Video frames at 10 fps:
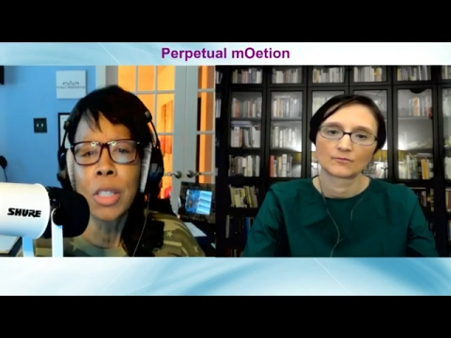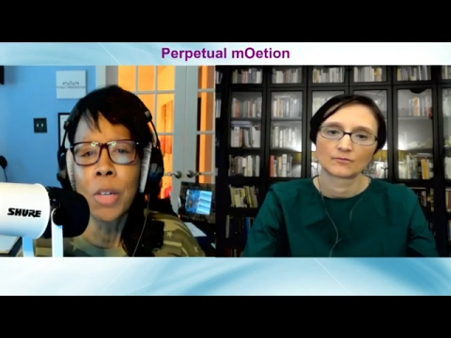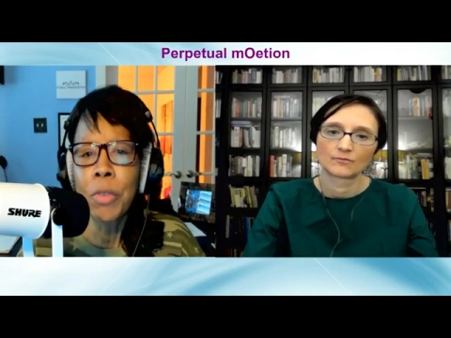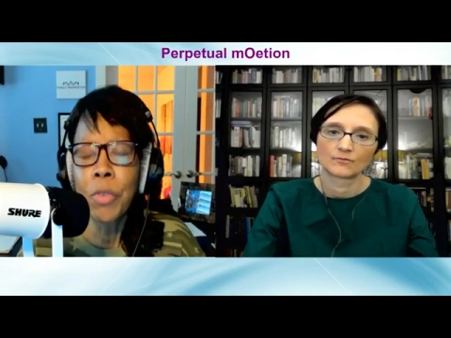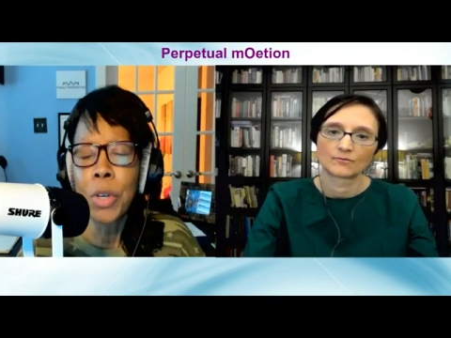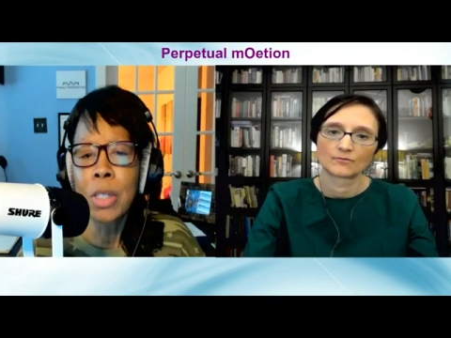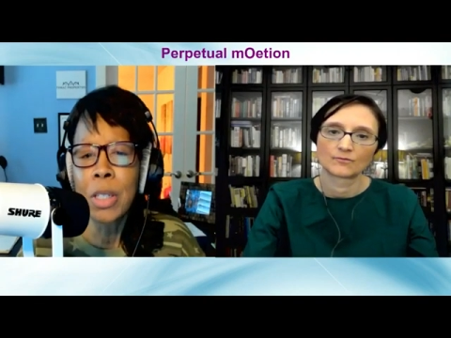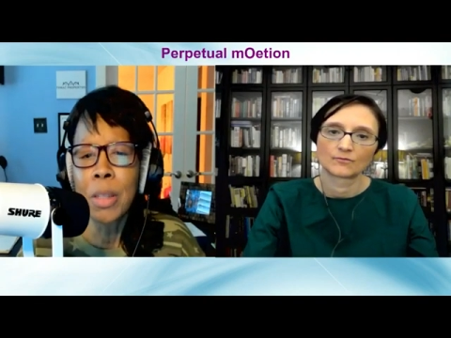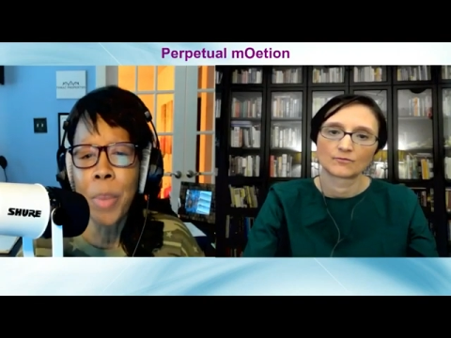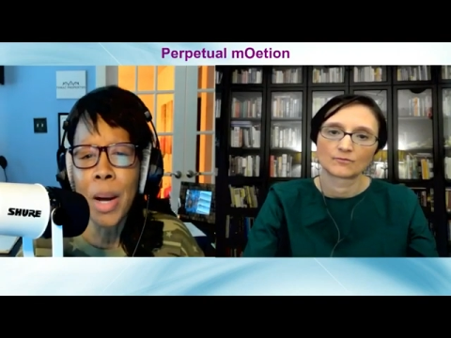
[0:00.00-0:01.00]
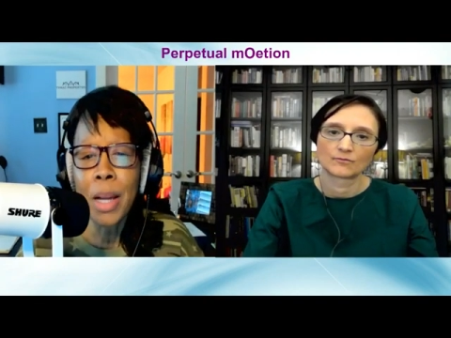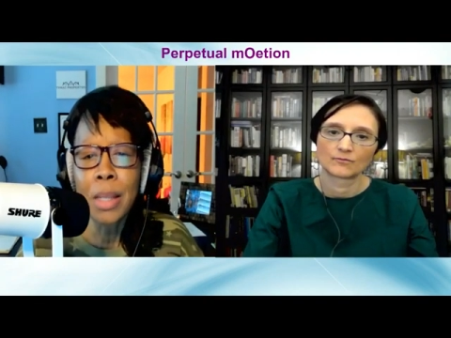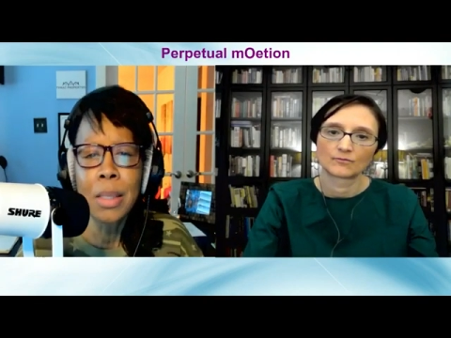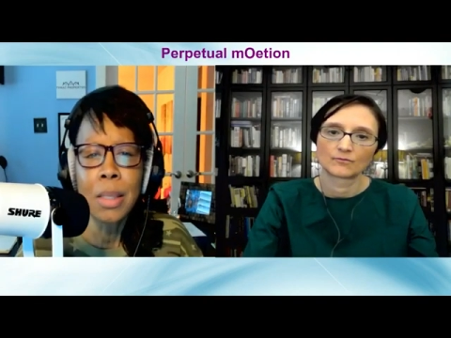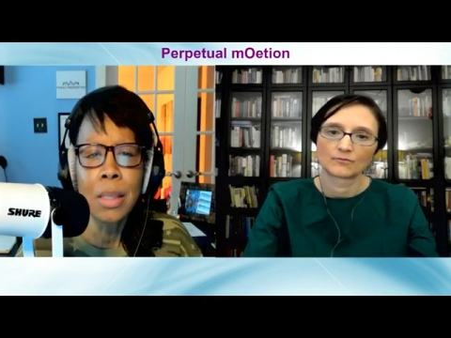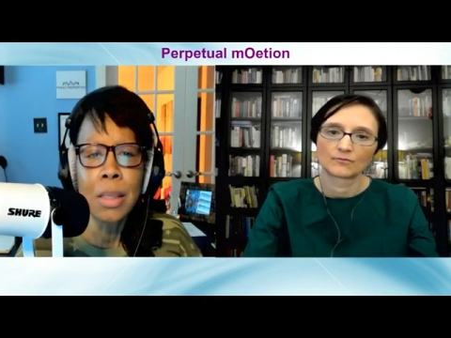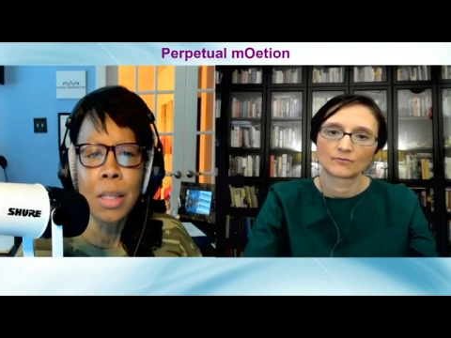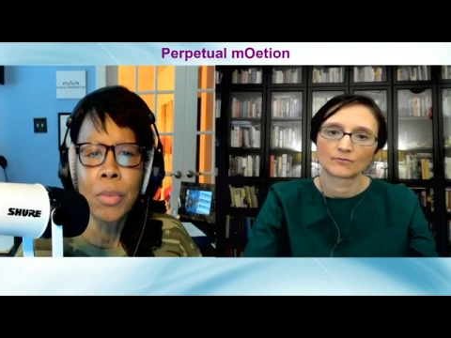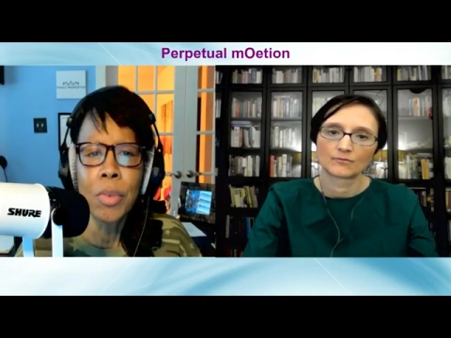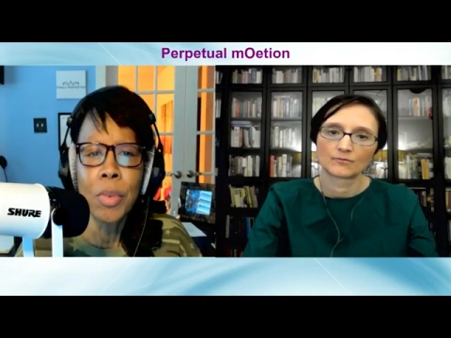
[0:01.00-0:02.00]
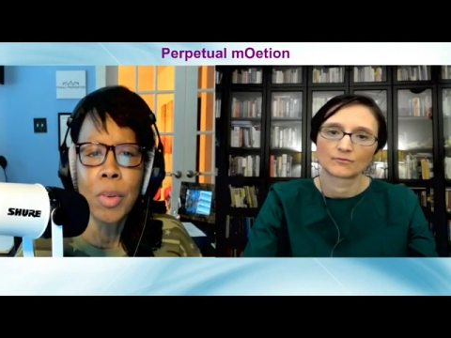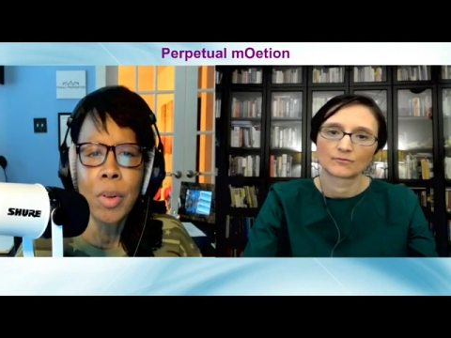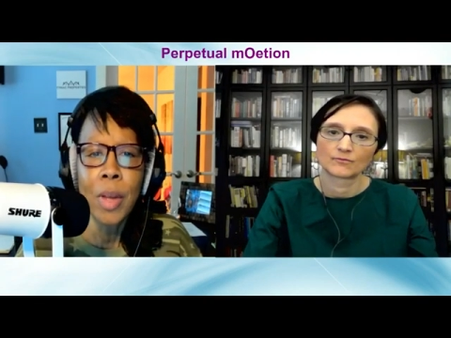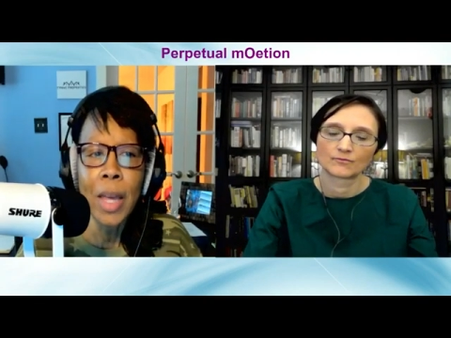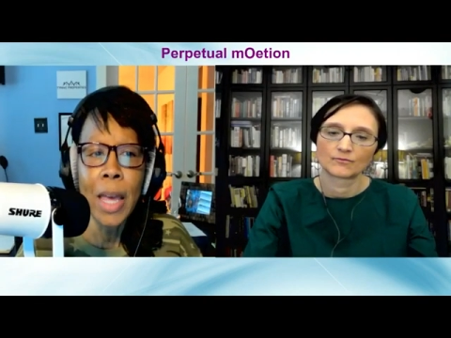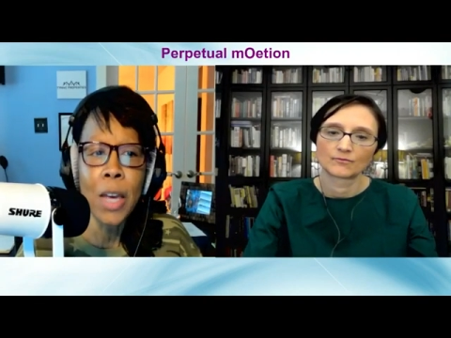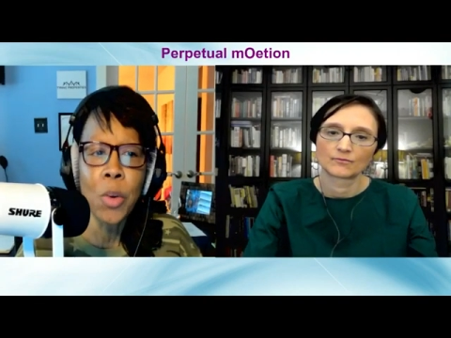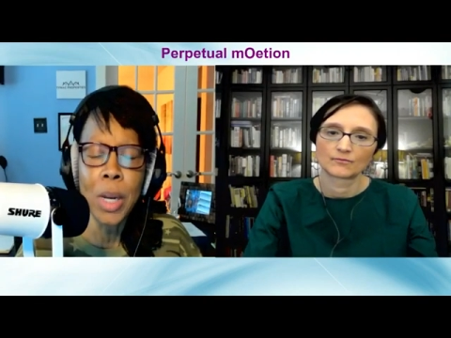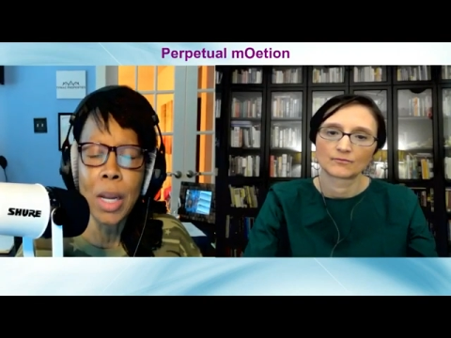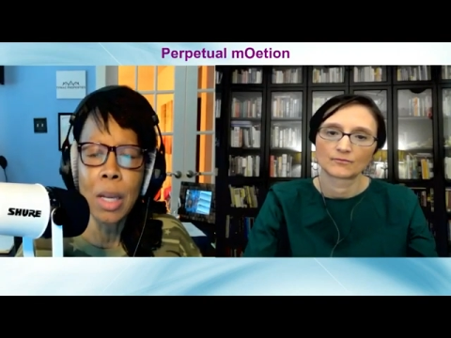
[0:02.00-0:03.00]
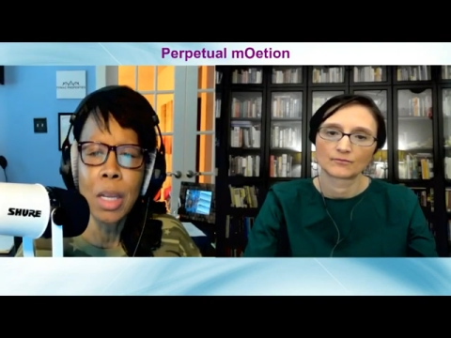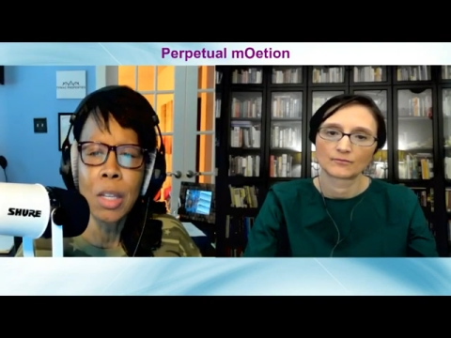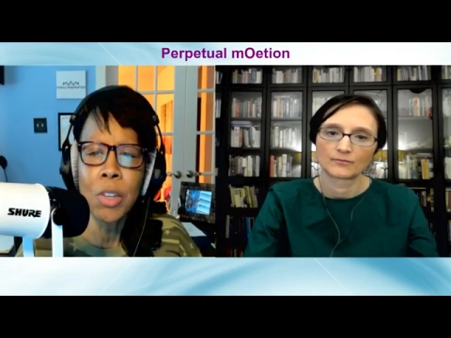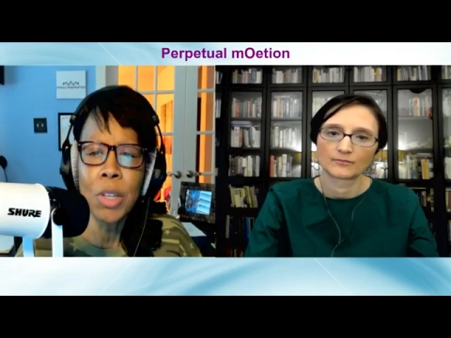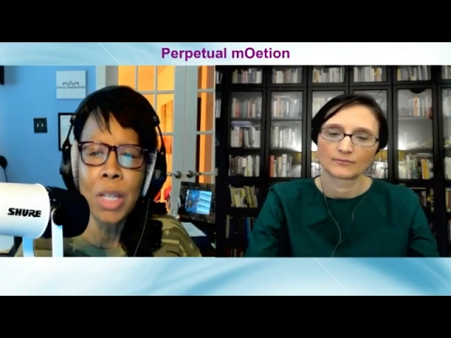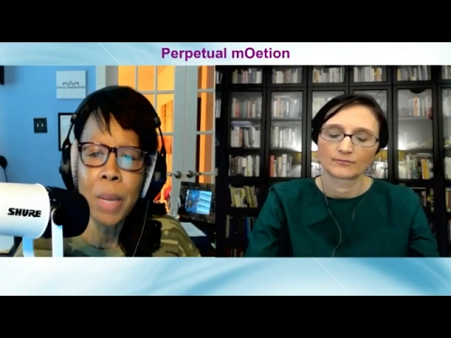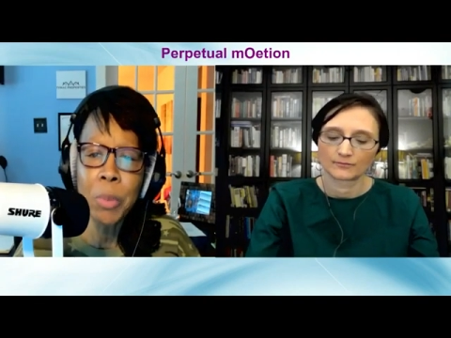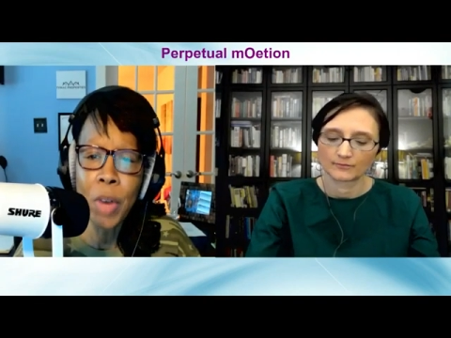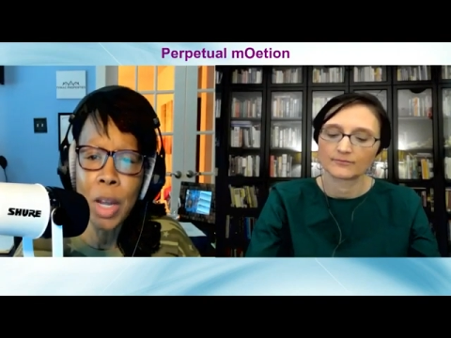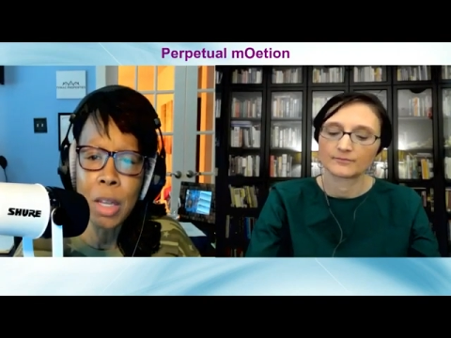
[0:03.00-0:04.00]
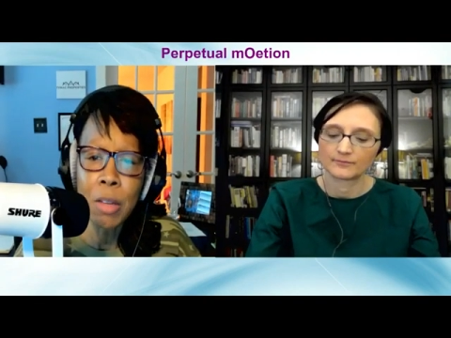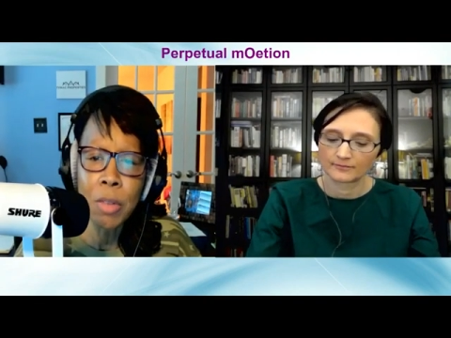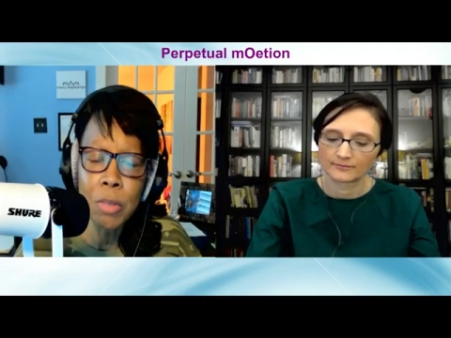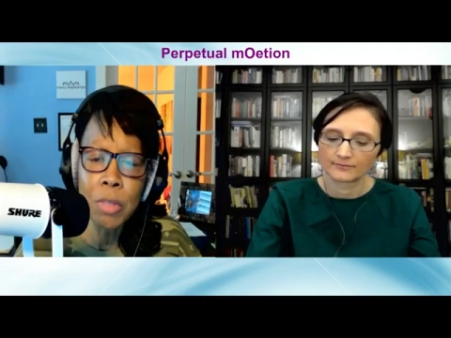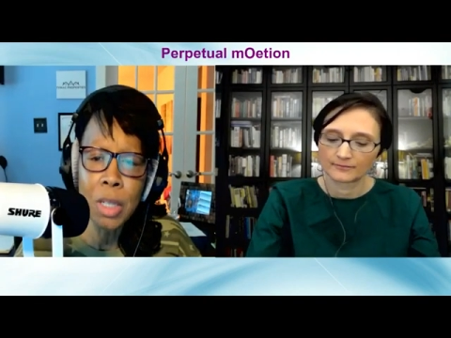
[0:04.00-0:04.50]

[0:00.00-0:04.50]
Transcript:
Speaker 1: you also referred to the politics of equity. Can you elaborate?